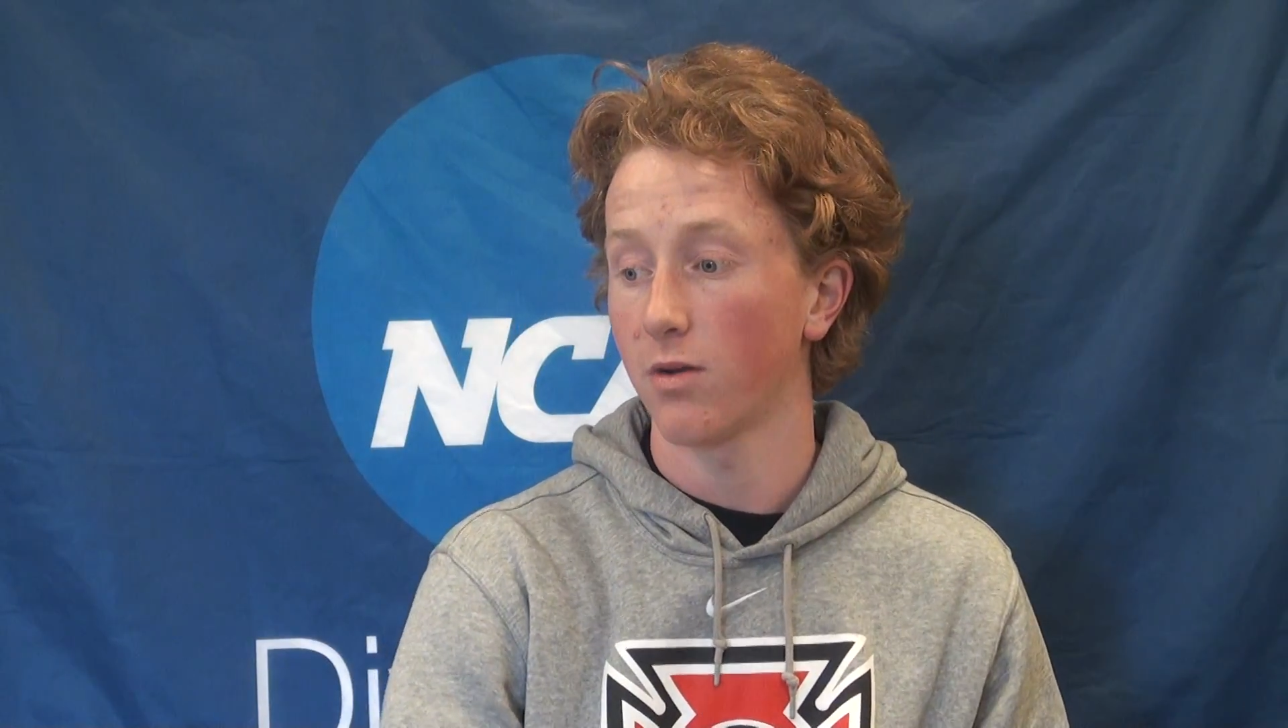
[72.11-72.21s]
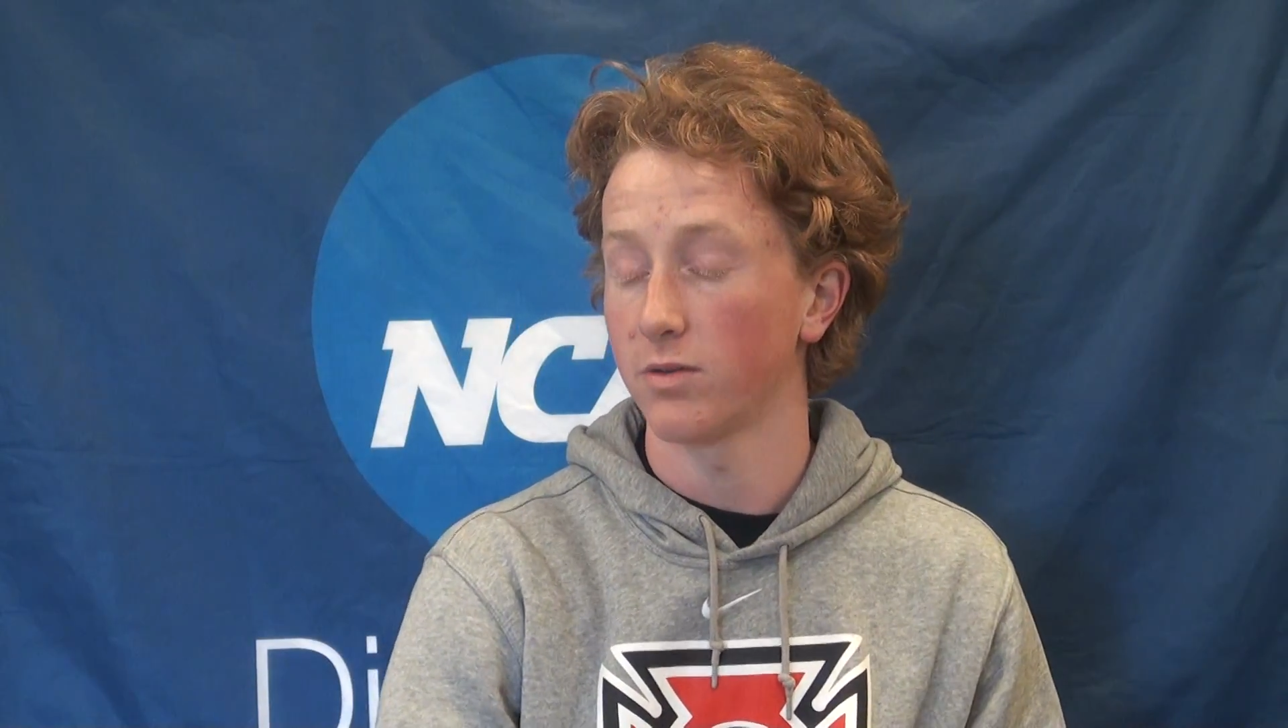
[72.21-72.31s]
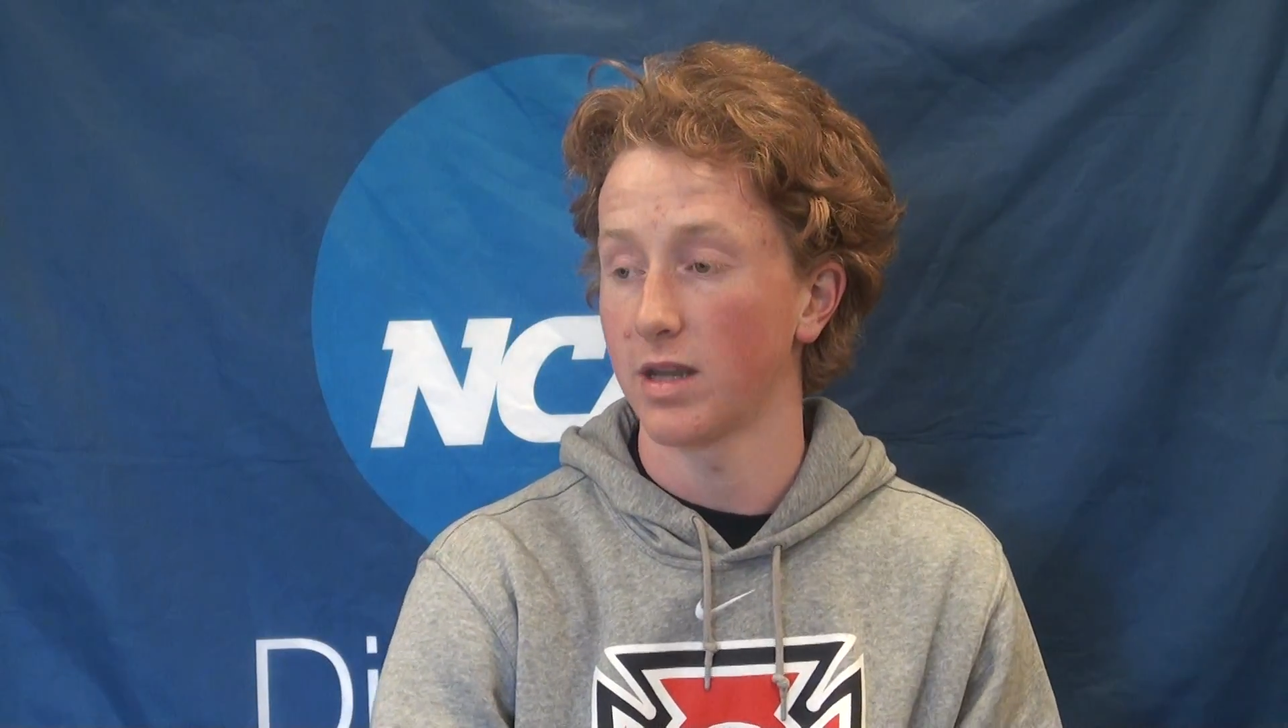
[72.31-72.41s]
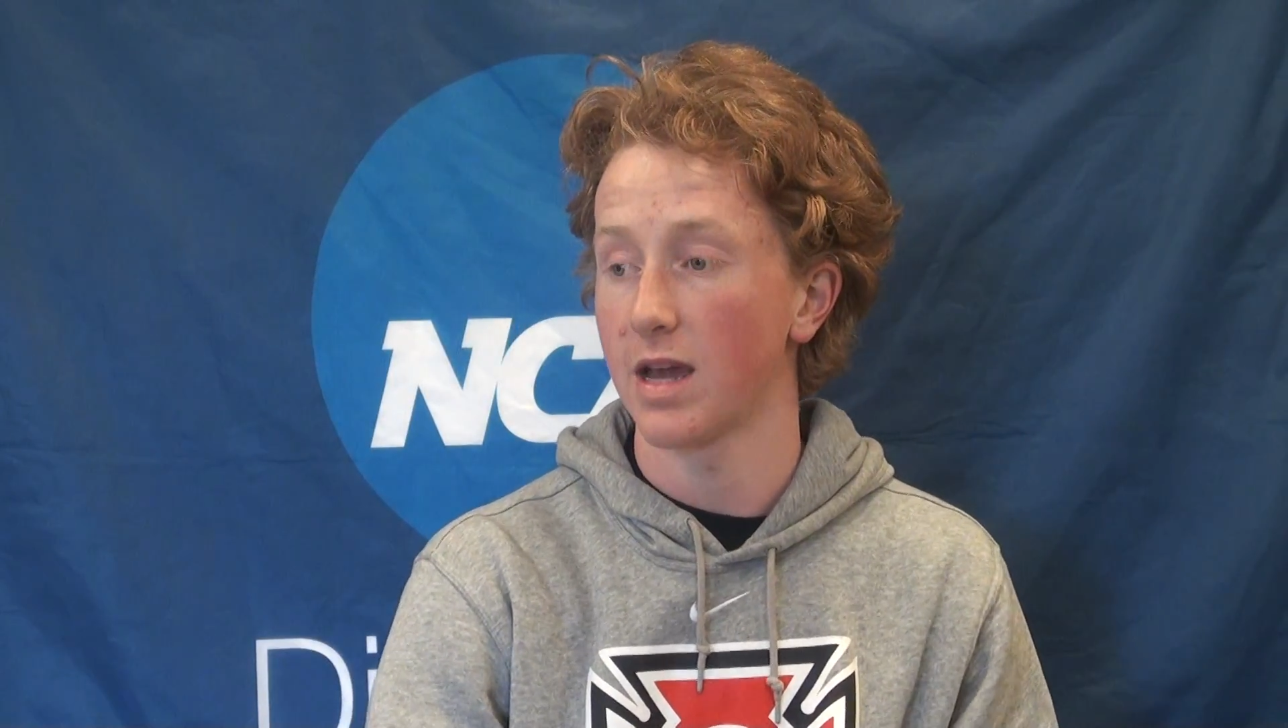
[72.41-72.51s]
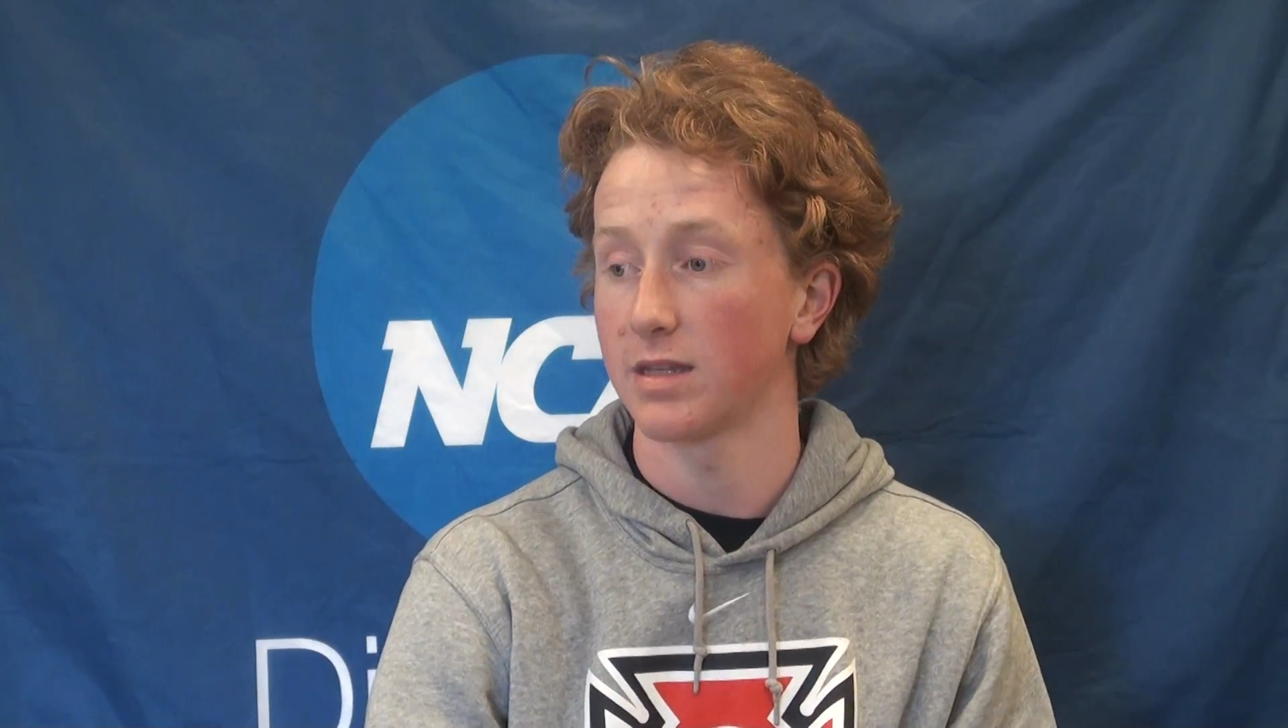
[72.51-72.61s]
I
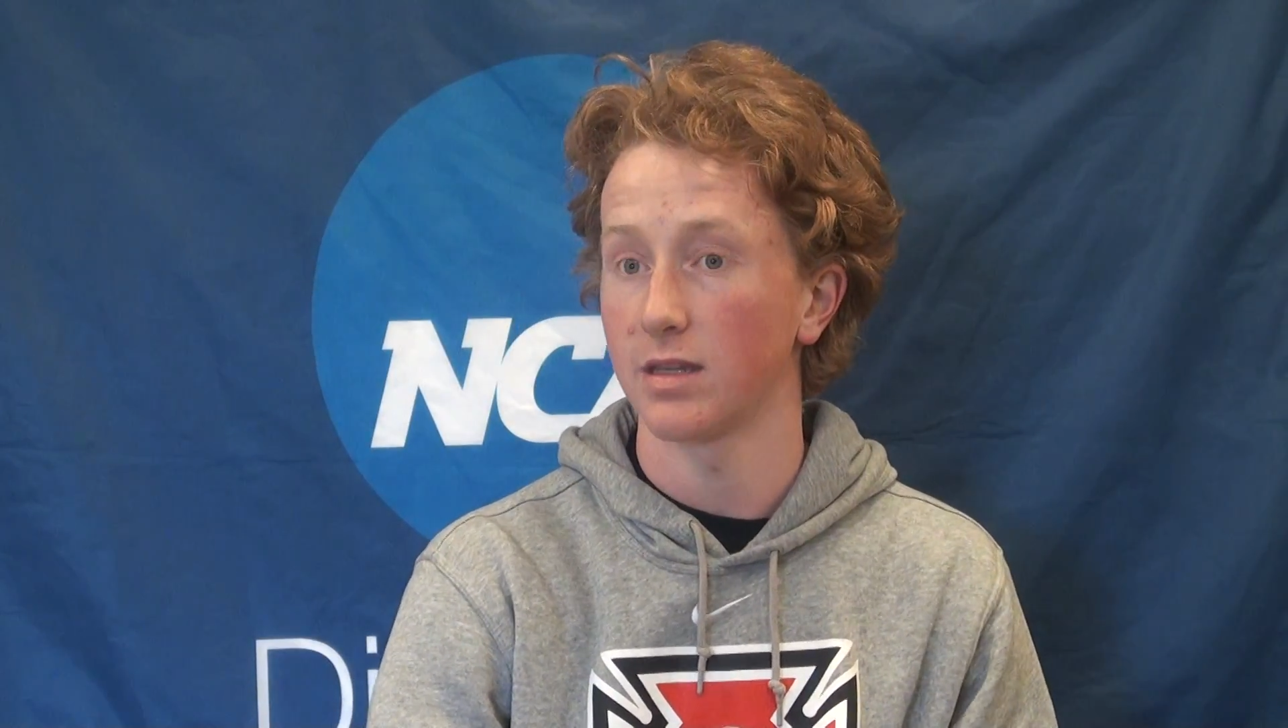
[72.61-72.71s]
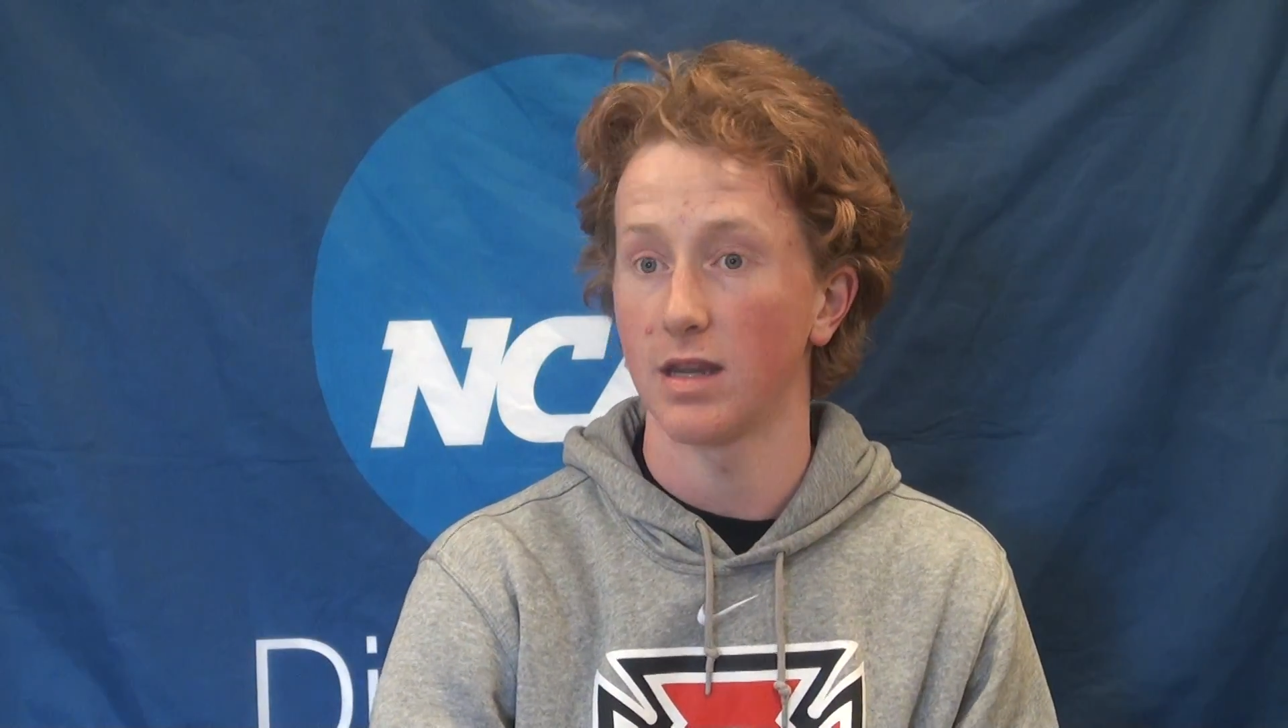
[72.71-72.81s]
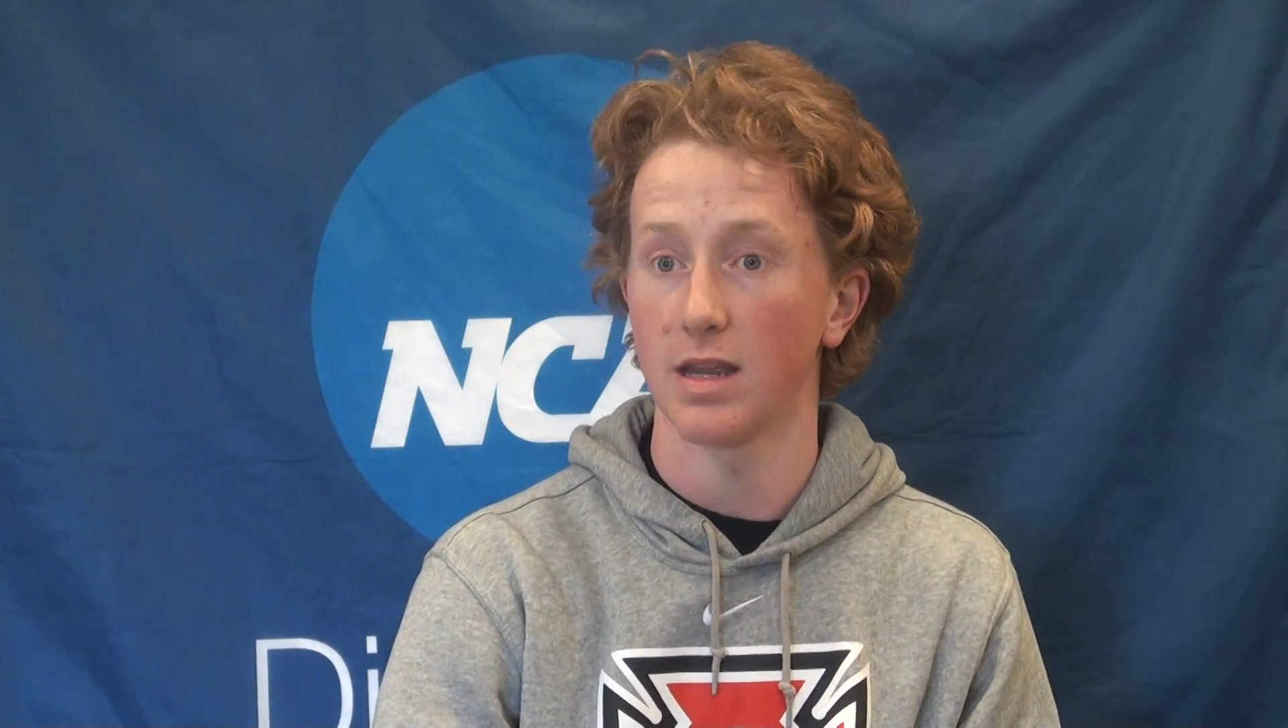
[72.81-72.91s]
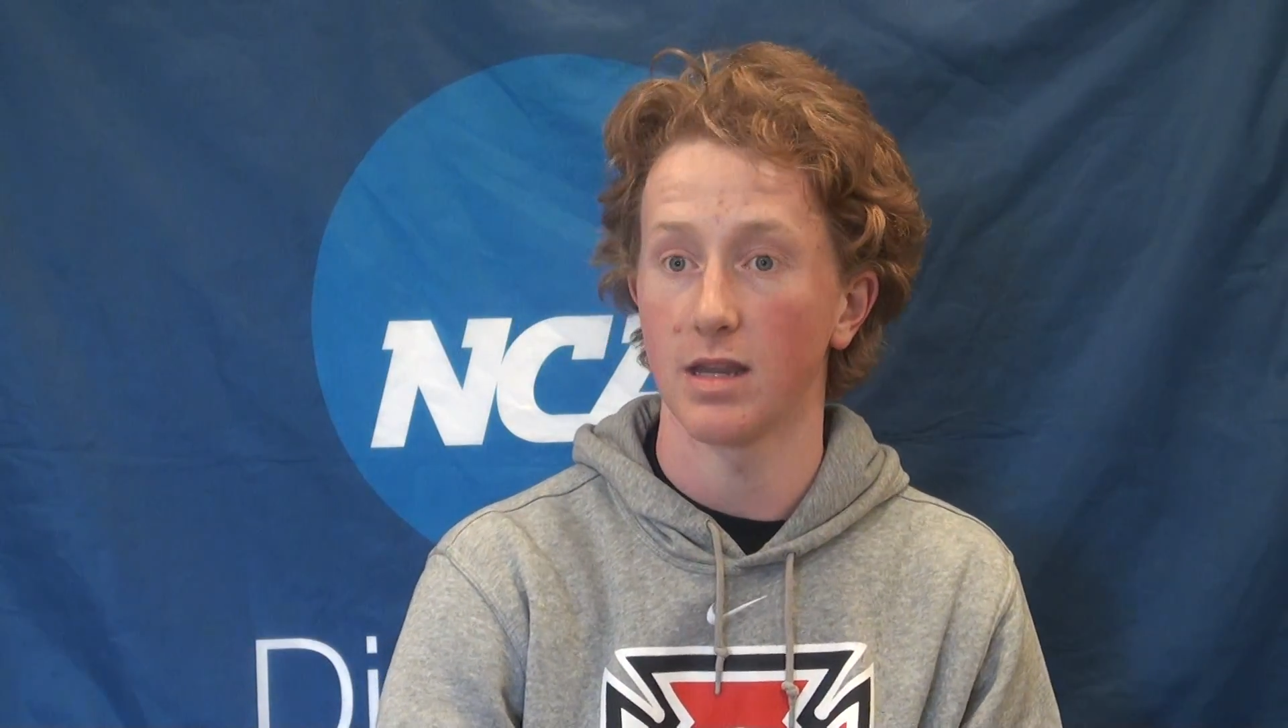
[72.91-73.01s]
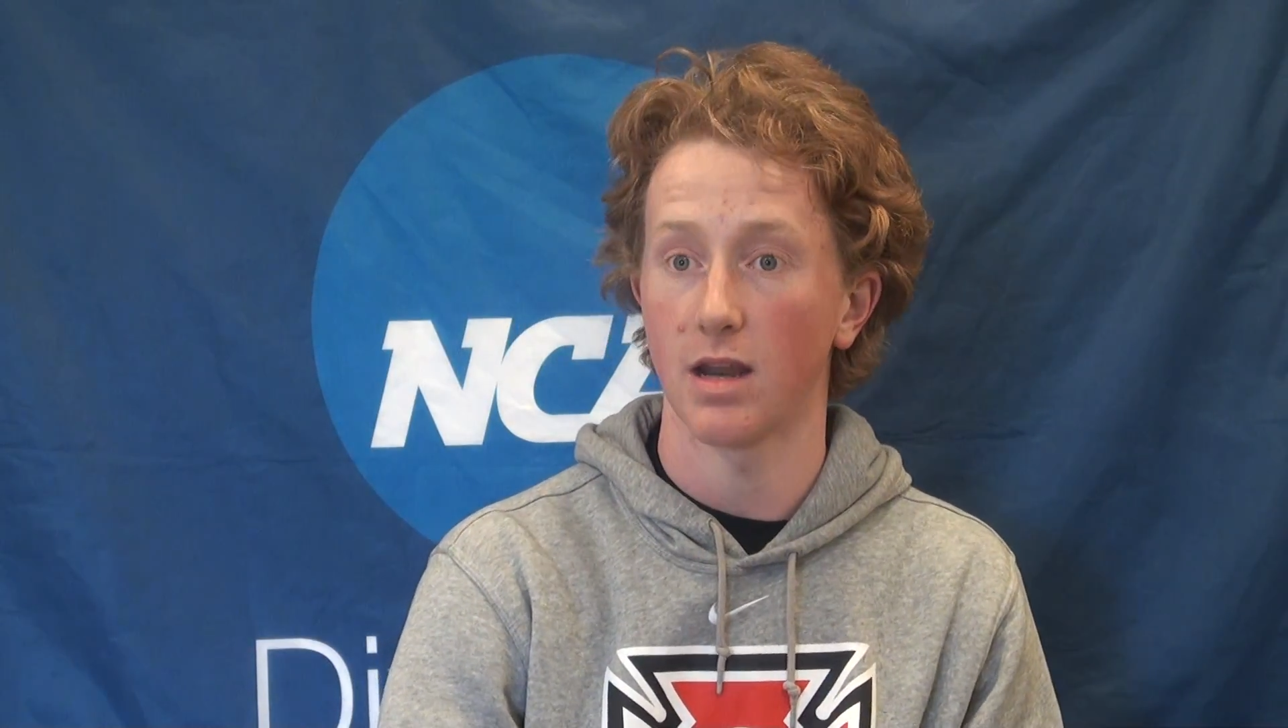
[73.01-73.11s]
was hesitant